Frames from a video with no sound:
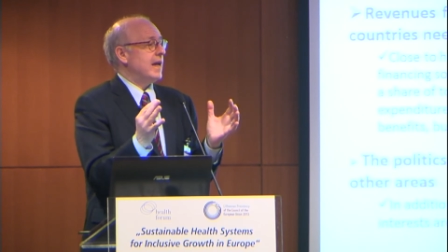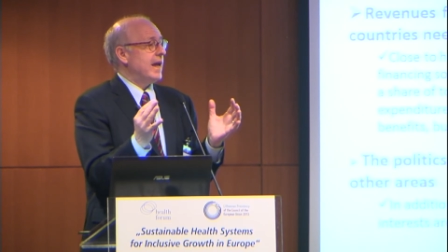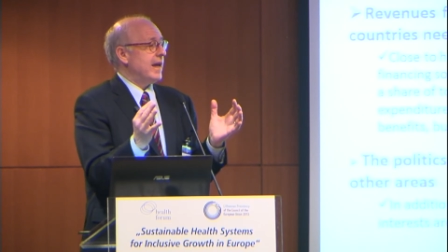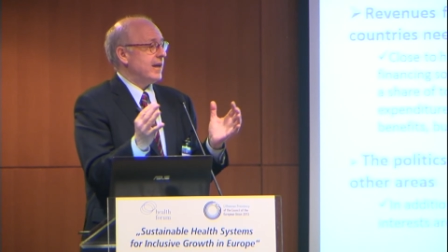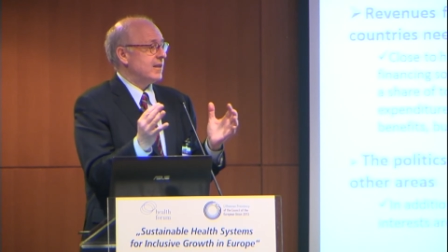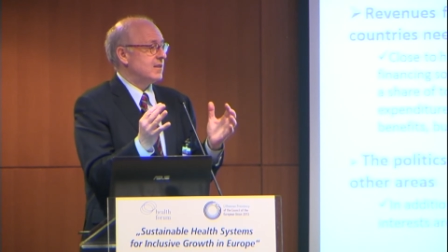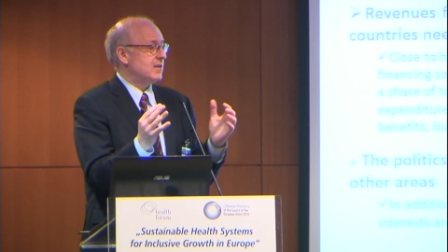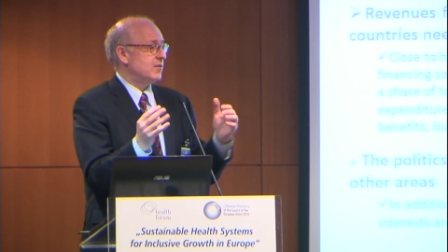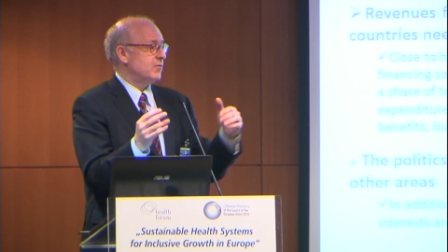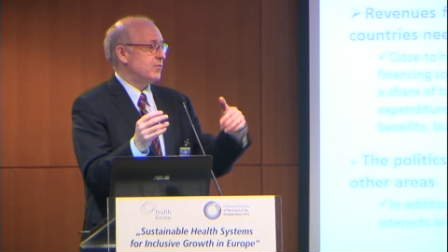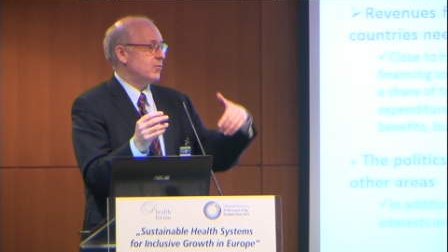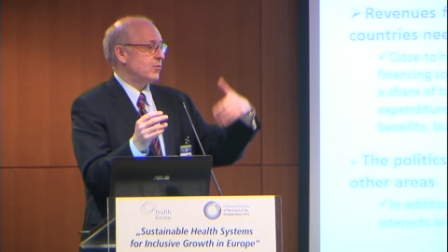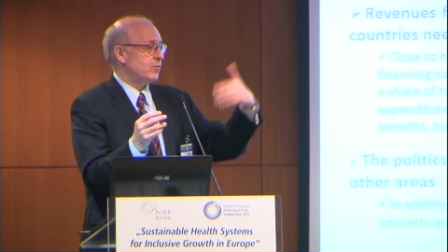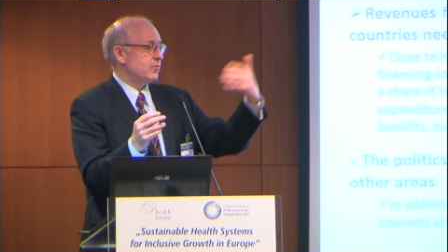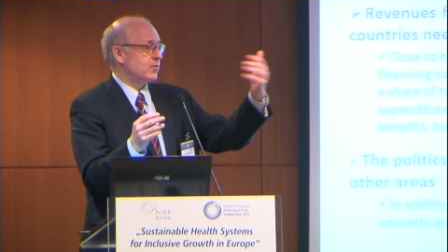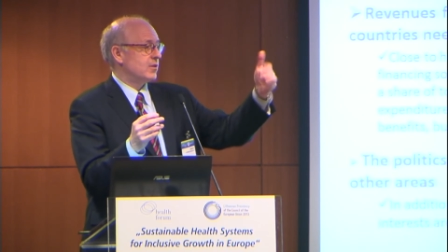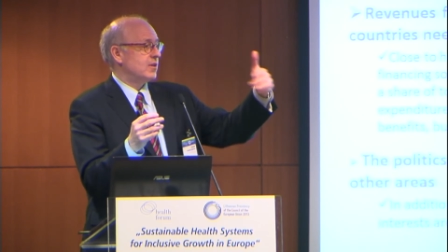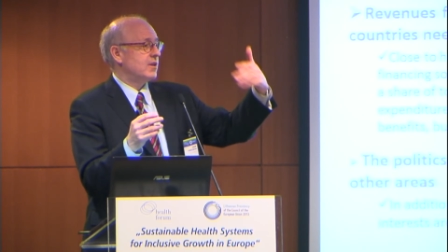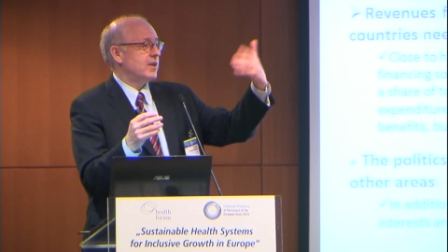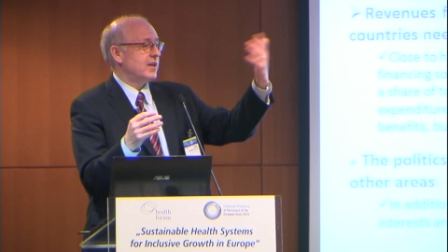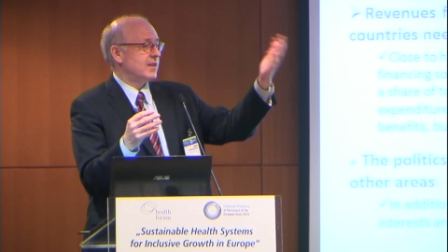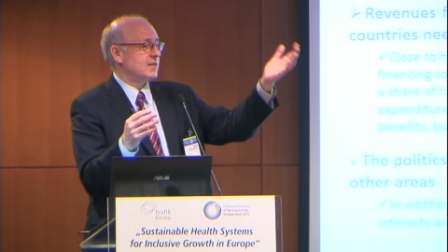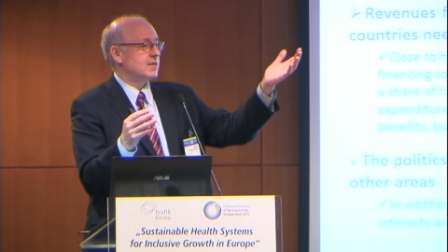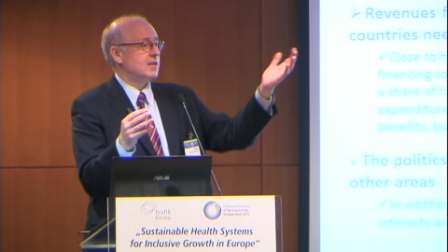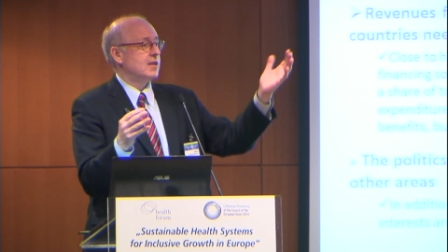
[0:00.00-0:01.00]
active over the
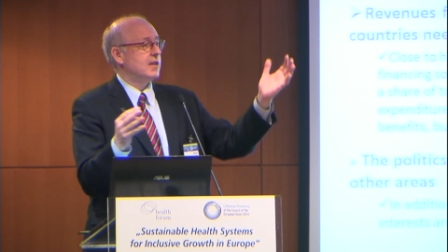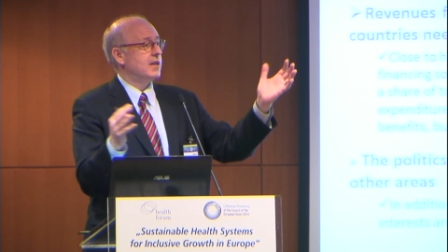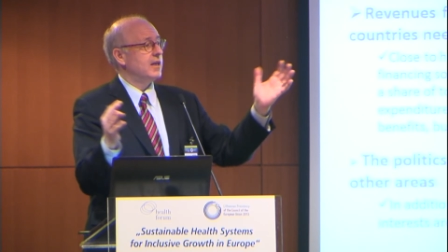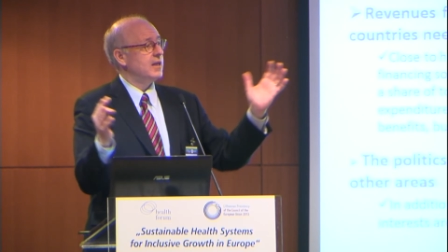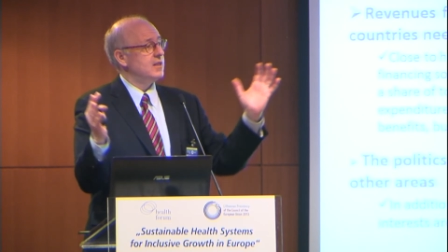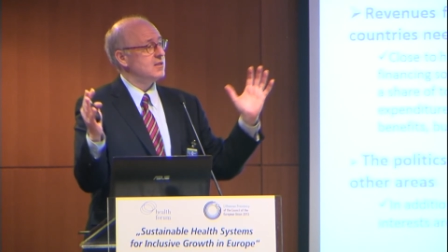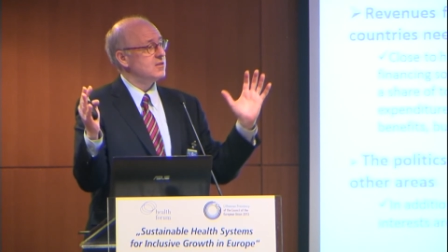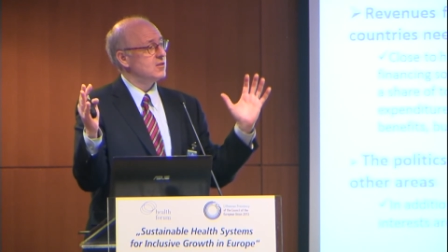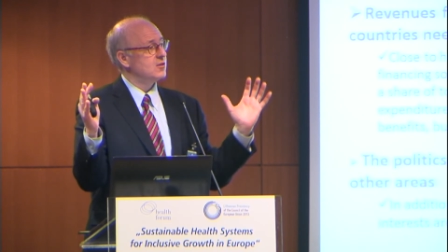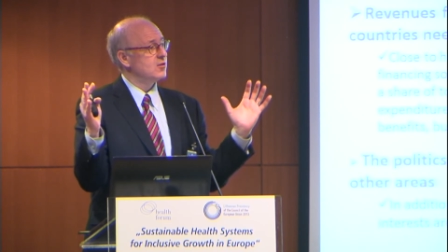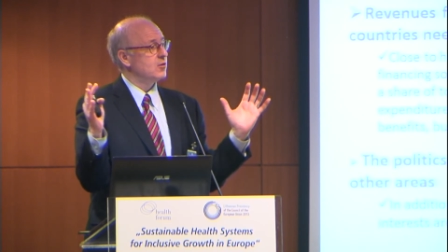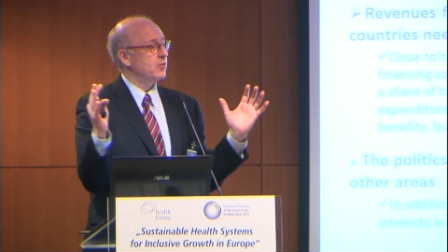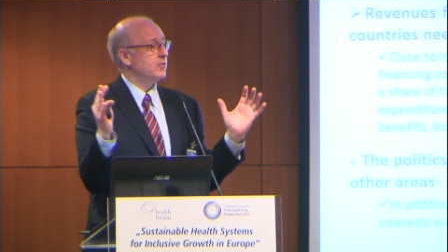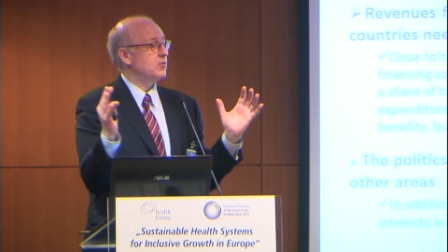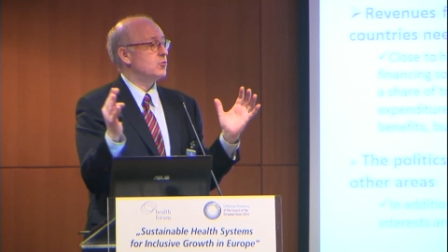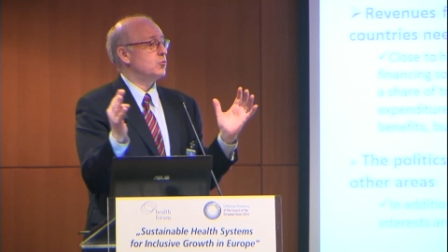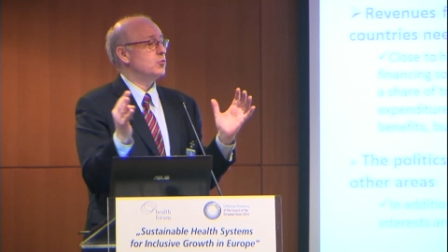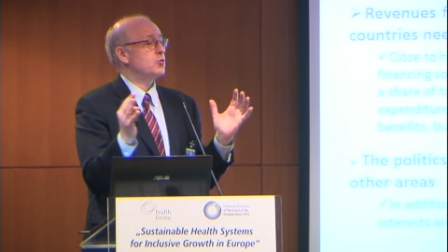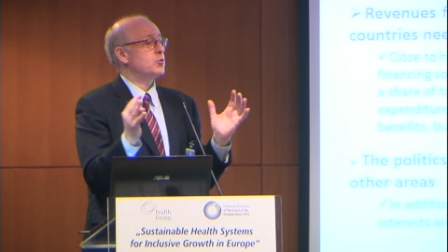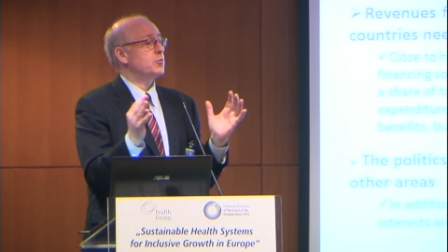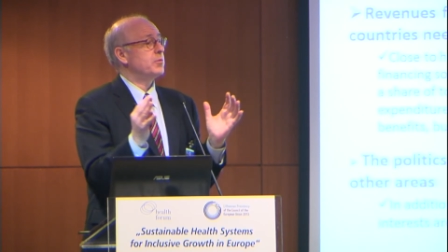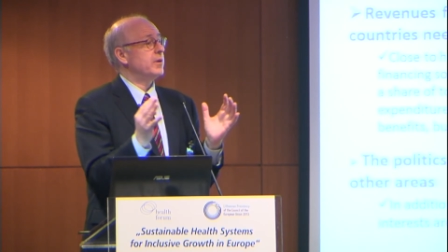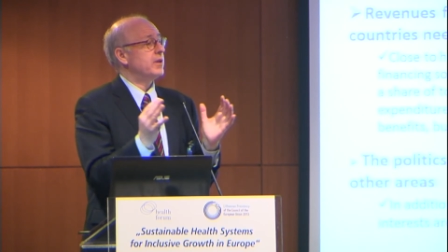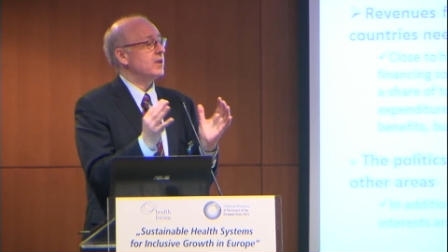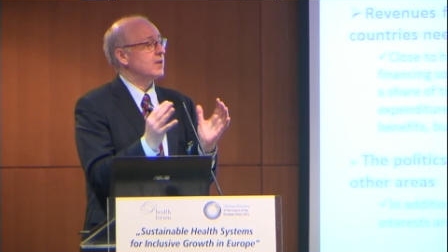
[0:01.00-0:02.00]
next decades is going to
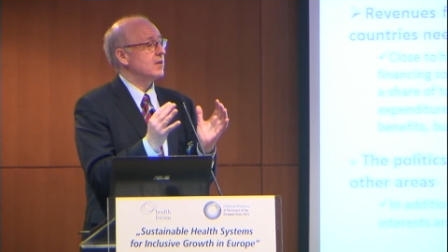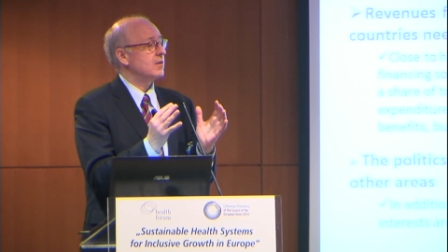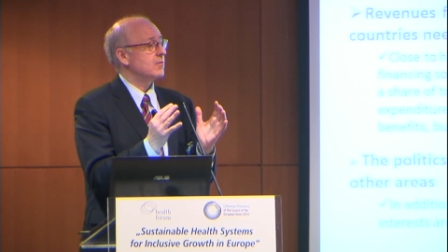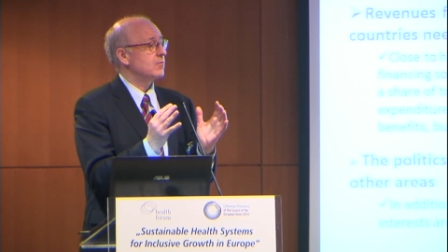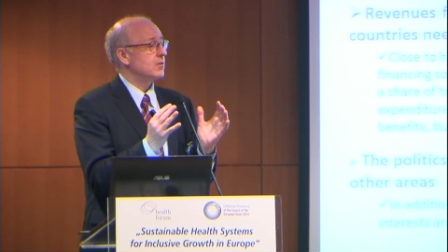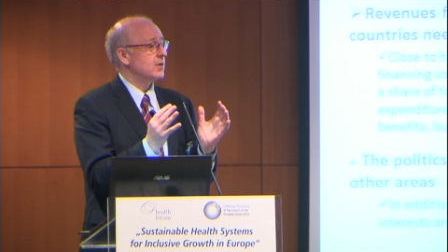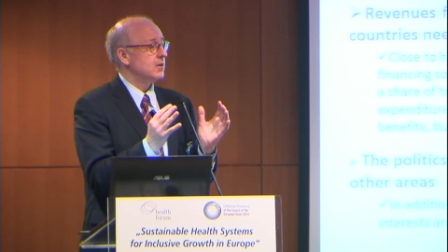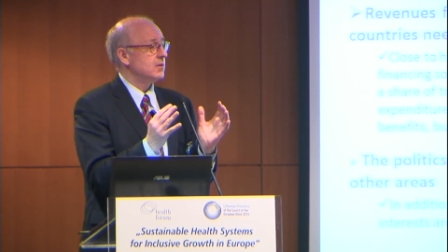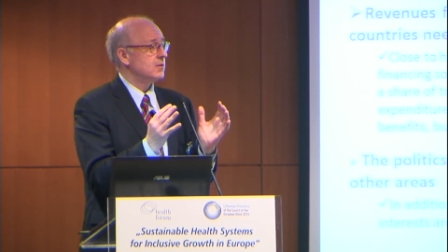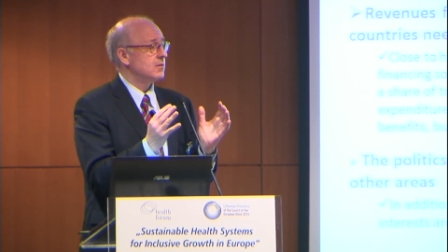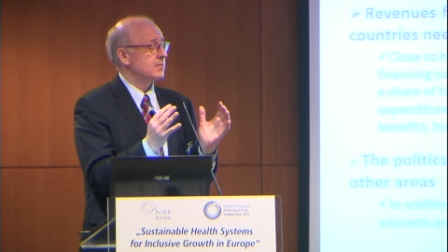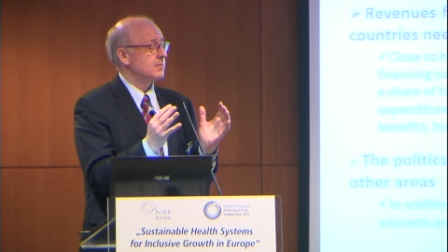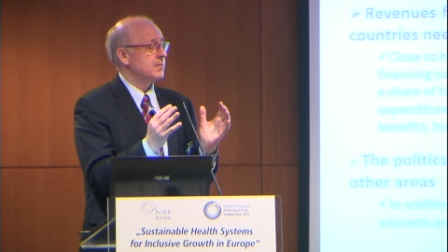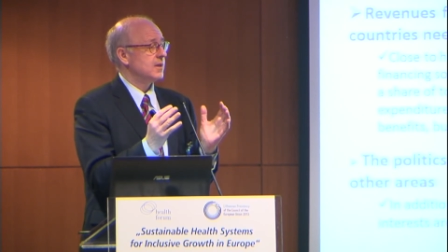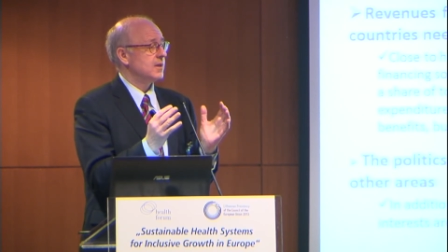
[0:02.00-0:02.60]
shrink, right?